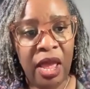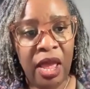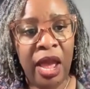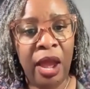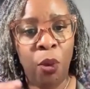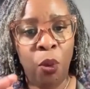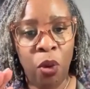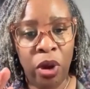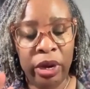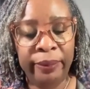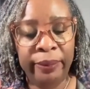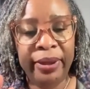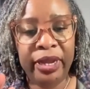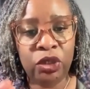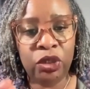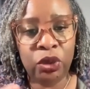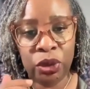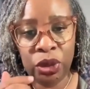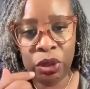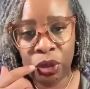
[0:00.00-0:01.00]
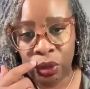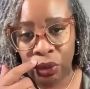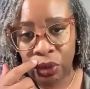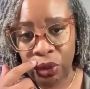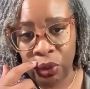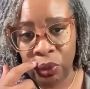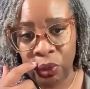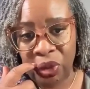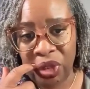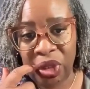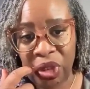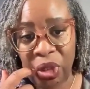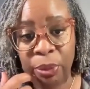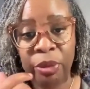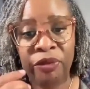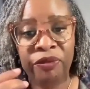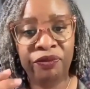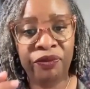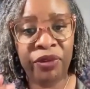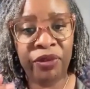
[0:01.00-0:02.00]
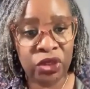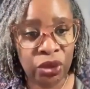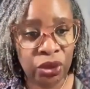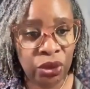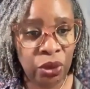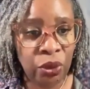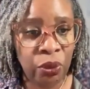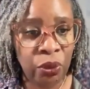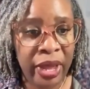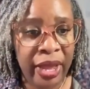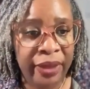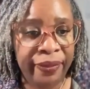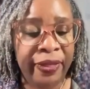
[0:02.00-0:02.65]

I want to make sure that you do it in the professional way,